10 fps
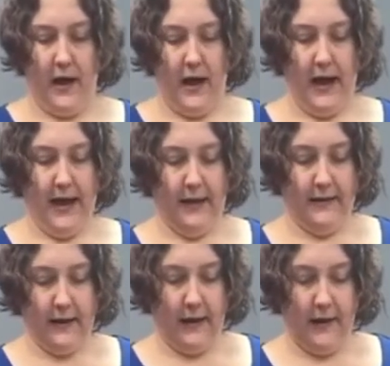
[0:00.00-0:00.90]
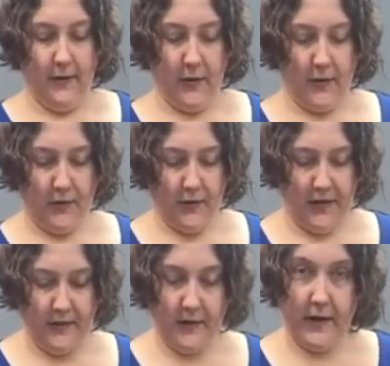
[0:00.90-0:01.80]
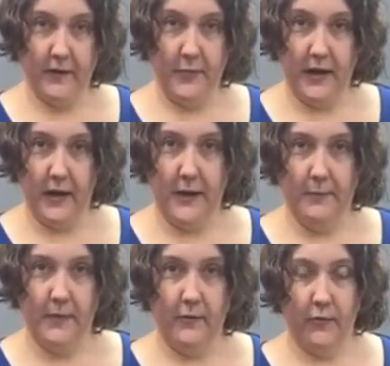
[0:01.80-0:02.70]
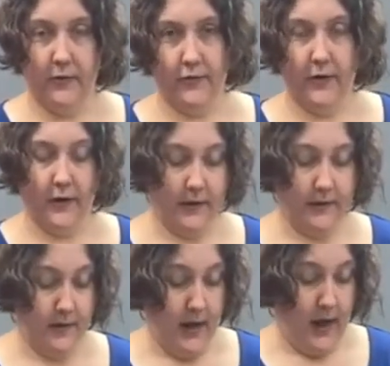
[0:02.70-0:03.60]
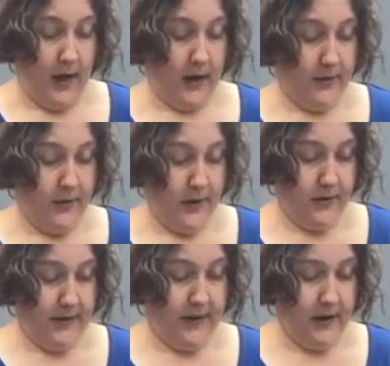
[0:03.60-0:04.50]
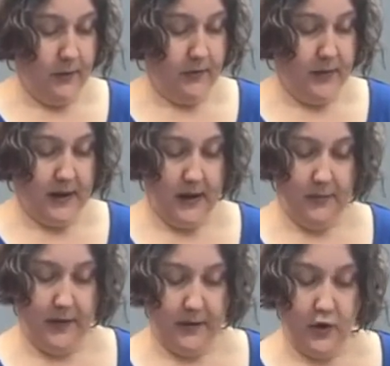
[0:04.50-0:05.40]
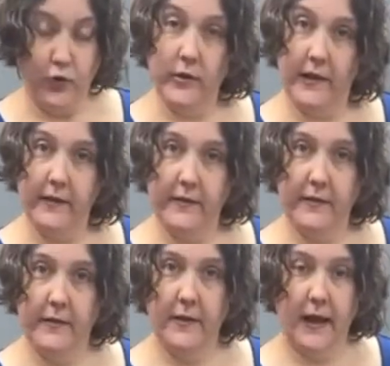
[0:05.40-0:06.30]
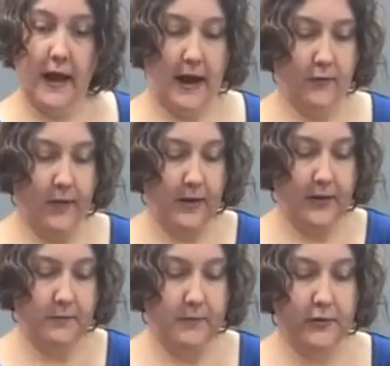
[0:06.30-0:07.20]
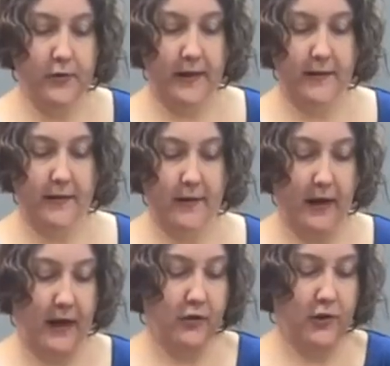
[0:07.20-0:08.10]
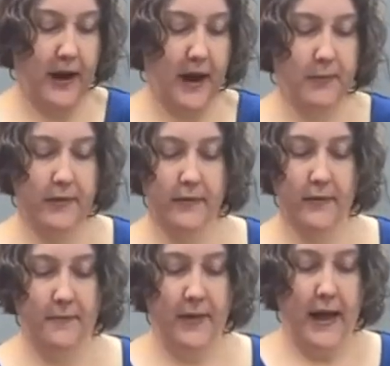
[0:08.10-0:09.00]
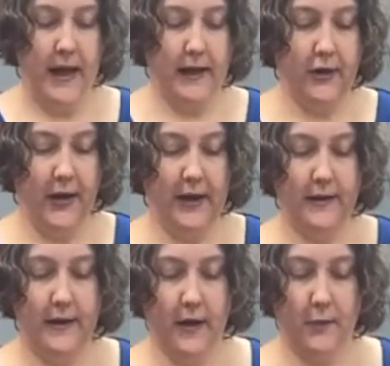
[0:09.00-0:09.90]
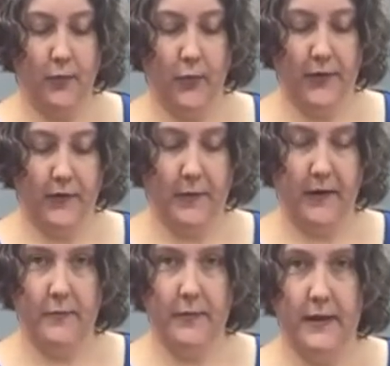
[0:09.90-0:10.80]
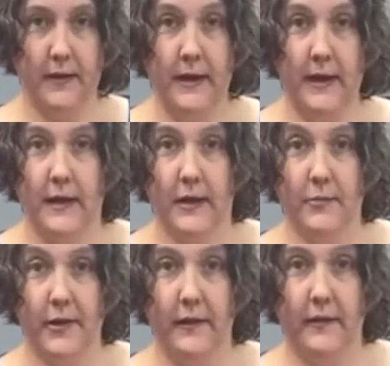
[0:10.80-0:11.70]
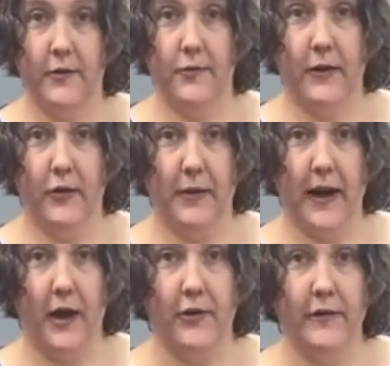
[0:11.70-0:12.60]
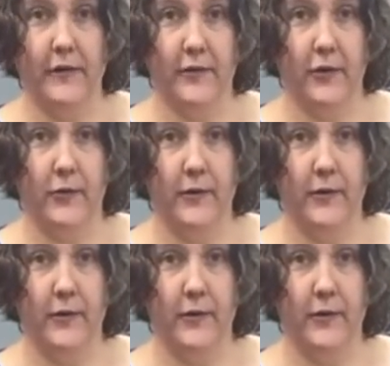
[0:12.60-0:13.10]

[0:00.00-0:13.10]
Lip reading: And these guys become, well, they're not guys, these animals become the nucleus, and around it mineralization happens, and you end up with the specimen completely surrounded by ironstone.